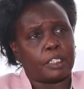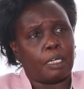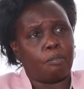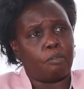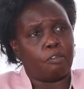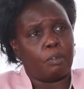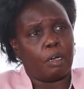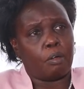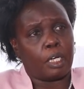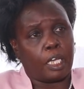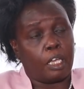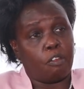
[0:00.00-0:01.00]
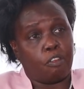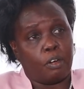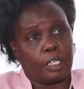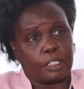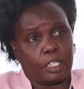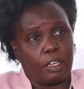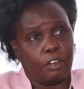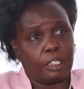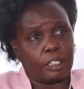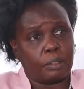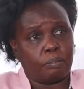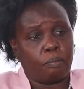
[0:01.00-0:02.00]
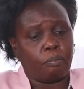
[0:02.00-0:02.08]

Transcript: some key focus areas,